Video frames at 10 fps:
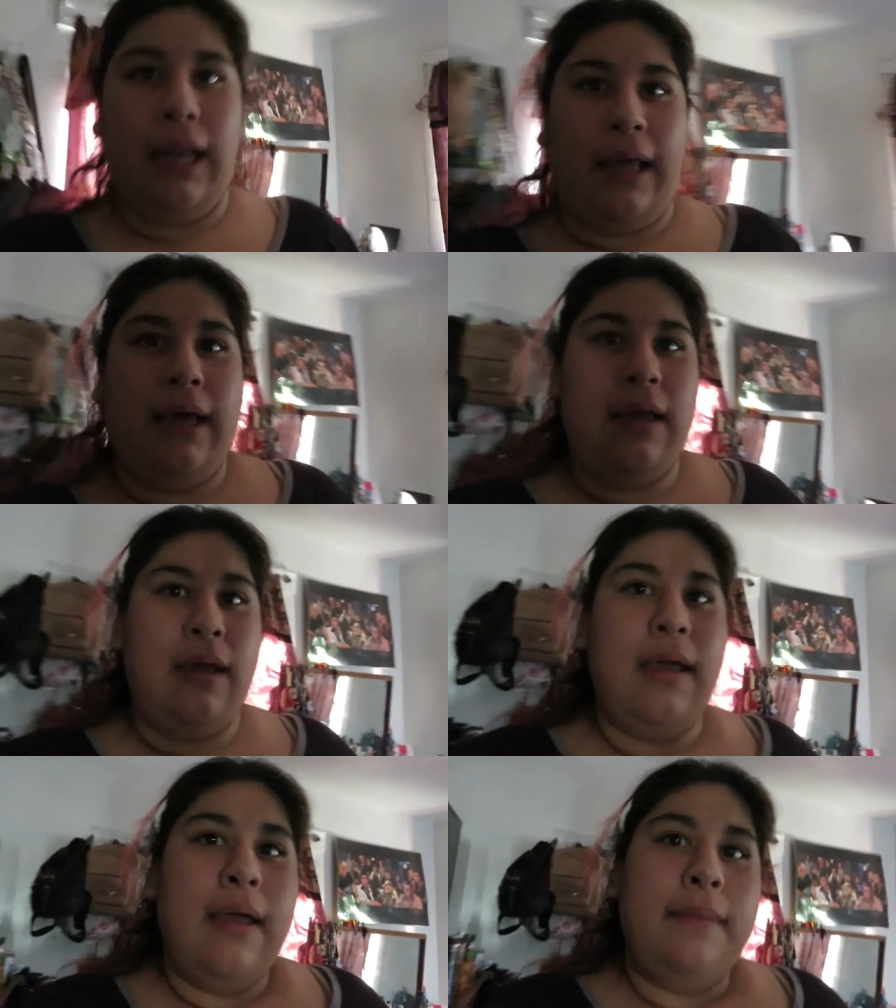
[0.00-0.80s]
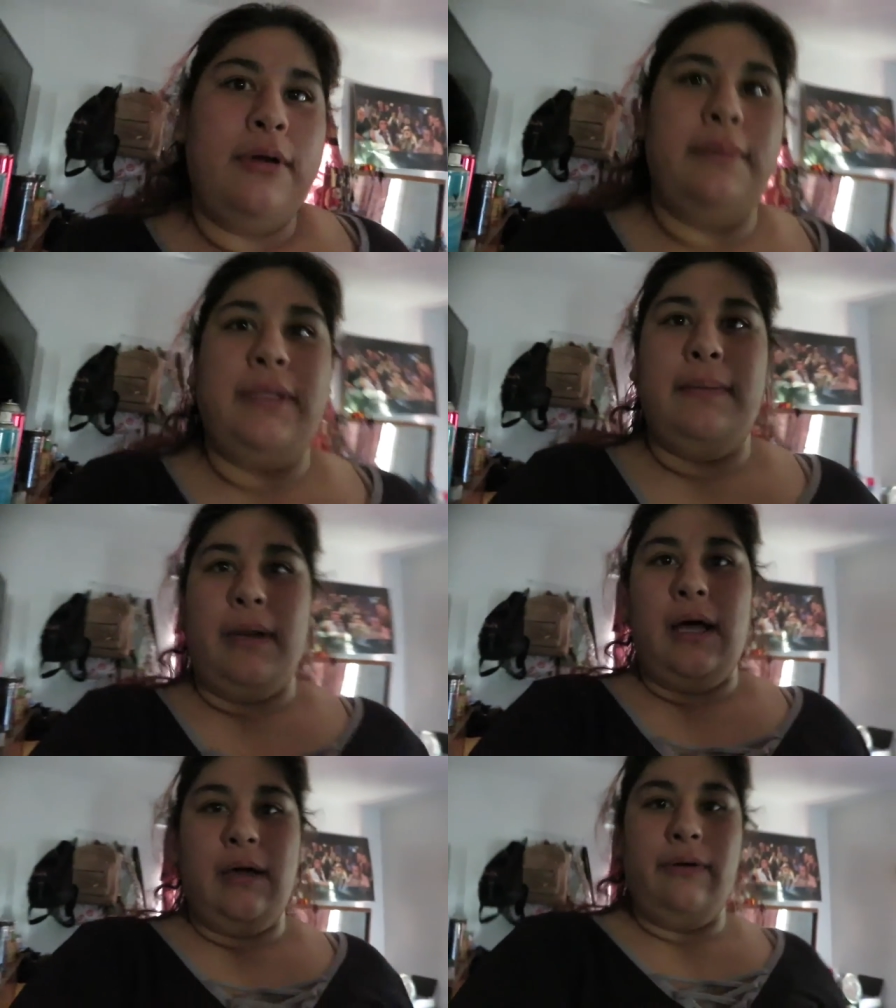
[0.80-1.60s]
like put them in the
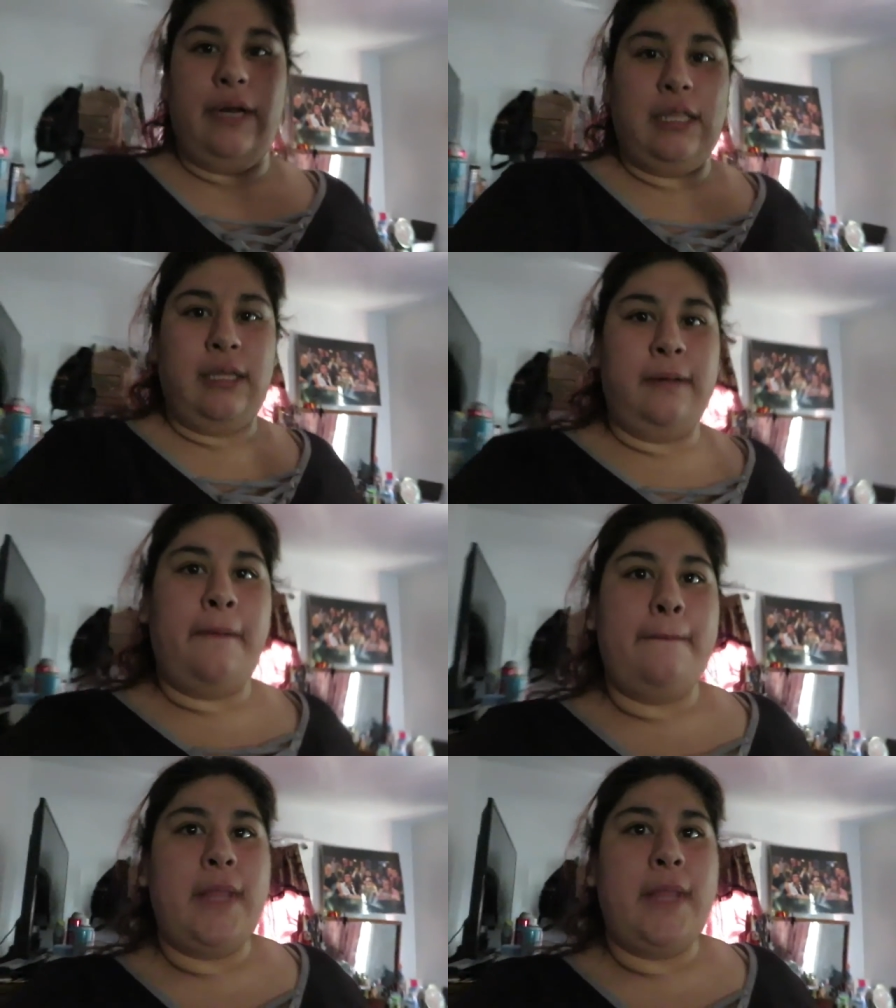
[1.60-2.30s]
blog or anything.